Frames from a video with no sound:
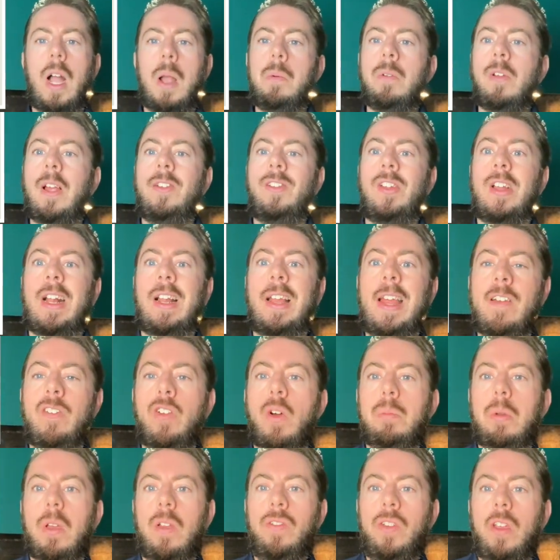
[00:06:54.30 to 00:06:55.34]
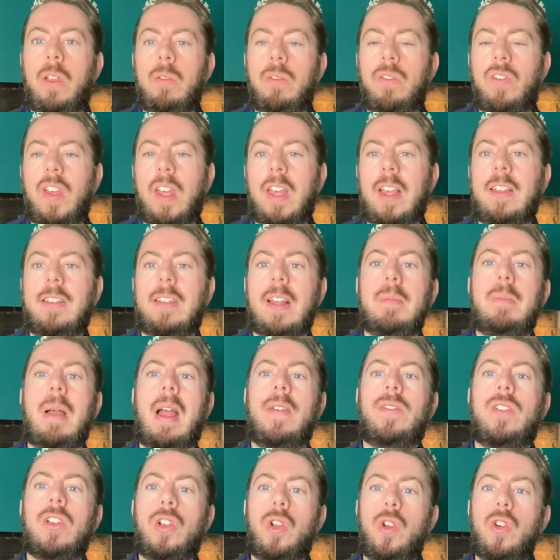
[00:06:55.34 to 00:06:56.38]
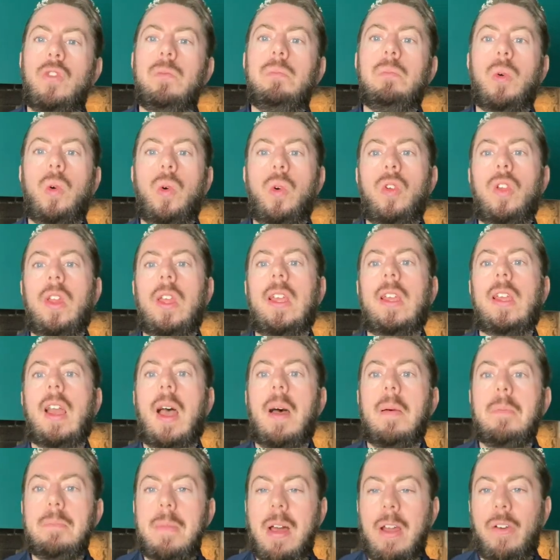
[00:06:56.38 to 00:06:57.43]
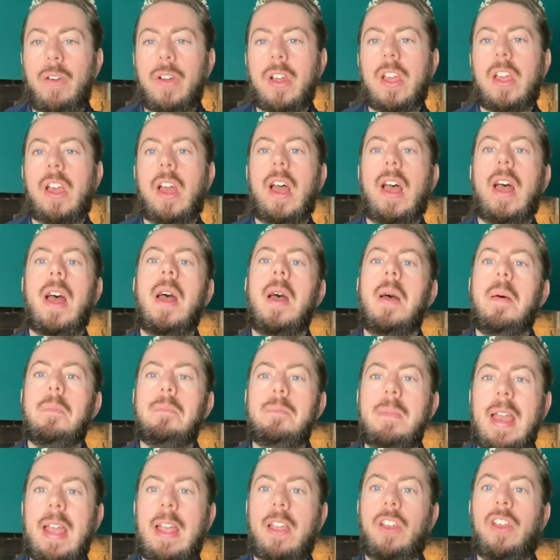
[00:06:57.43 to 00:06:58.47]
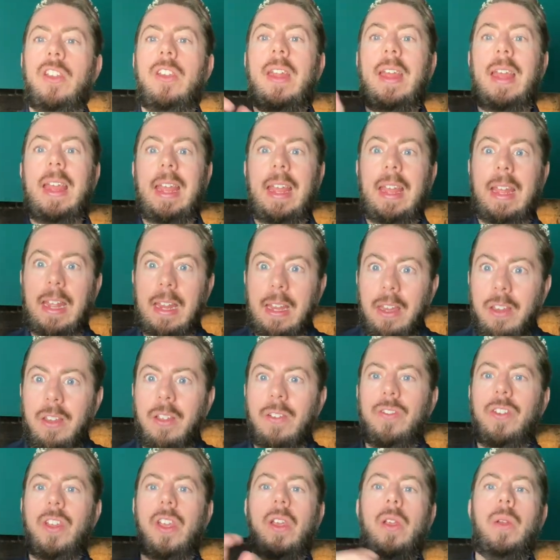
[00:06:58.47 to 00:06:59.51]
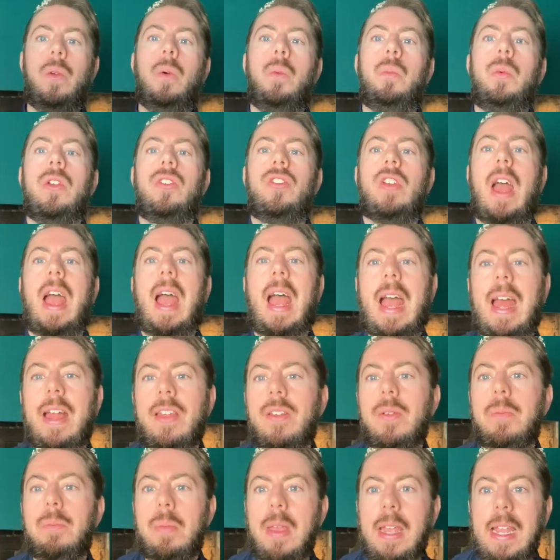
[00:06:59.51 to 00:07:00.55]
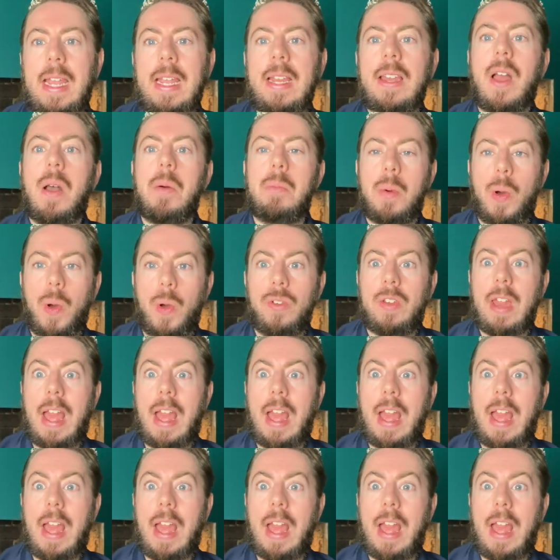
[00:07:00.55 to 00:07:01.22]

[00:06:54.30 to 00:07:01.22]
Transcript: would like to clear up a few things about the Good Morning America Meghan interview which had been put